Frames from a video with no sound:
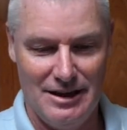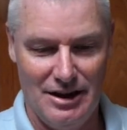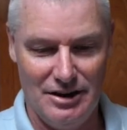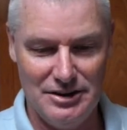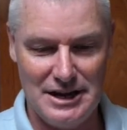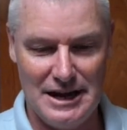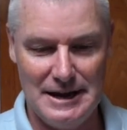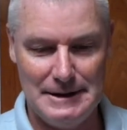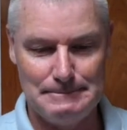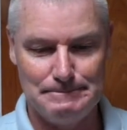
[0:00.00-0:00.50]

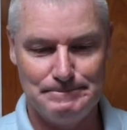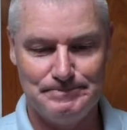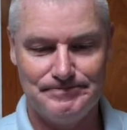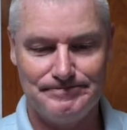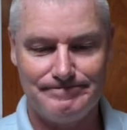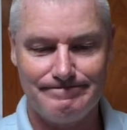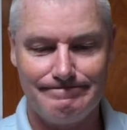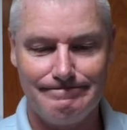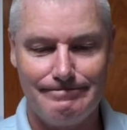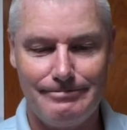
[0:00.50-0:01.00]
Okay,
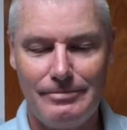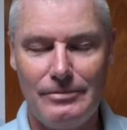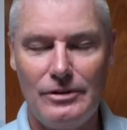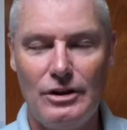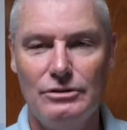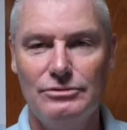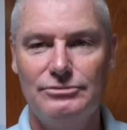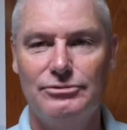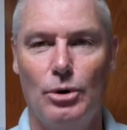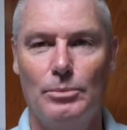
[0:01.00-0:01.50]

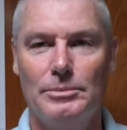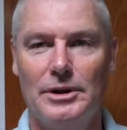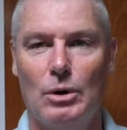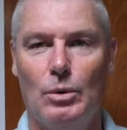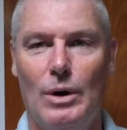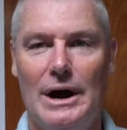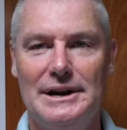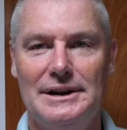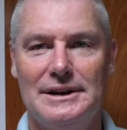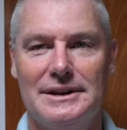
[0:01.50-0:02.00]
Formula
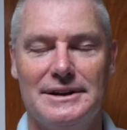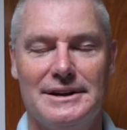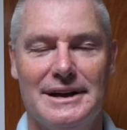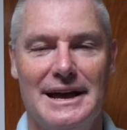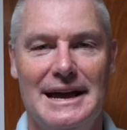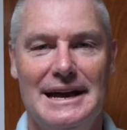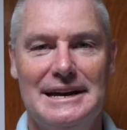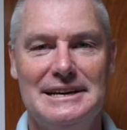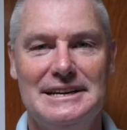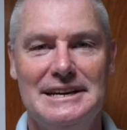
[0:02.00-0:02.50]
One.
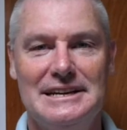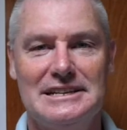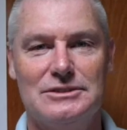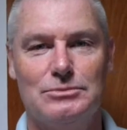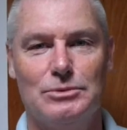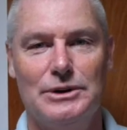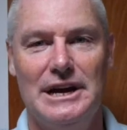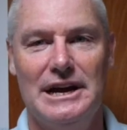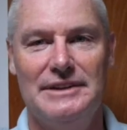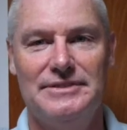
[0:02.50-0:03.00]
And
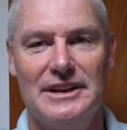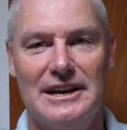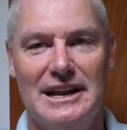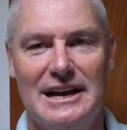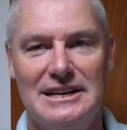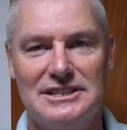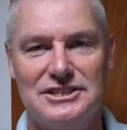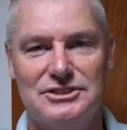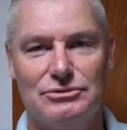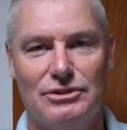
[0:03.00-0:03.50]
yes, we had the
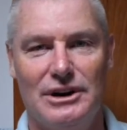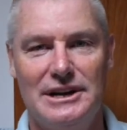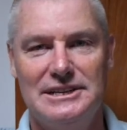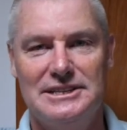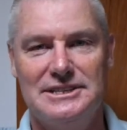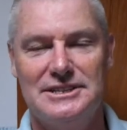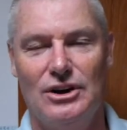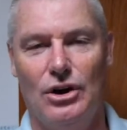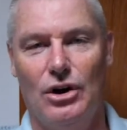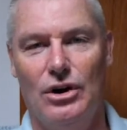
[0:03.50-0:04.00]
last
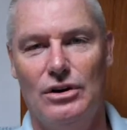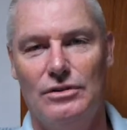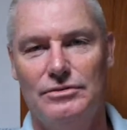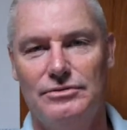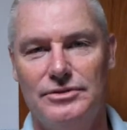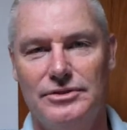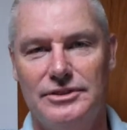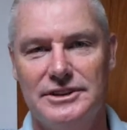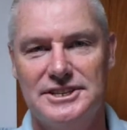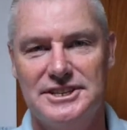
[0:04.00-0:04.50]
race
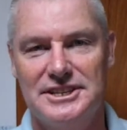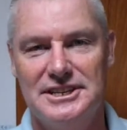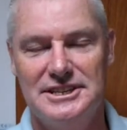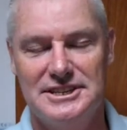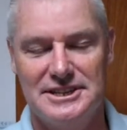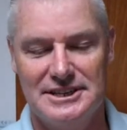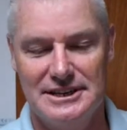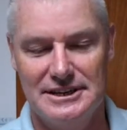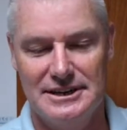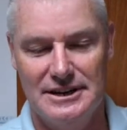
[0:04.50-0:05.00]
of the
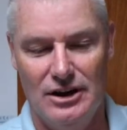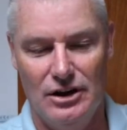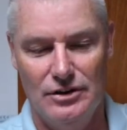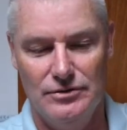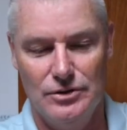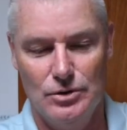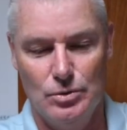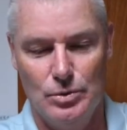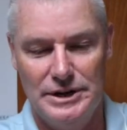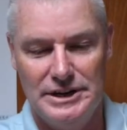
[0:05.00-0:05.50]
season
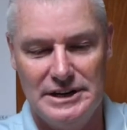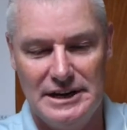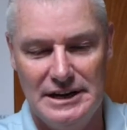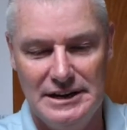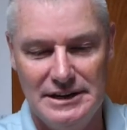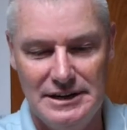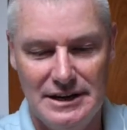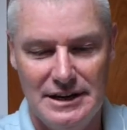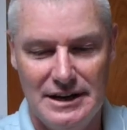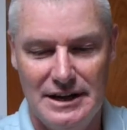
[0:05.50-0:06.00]
over the
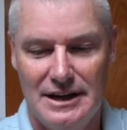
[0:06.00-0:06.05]
weekend.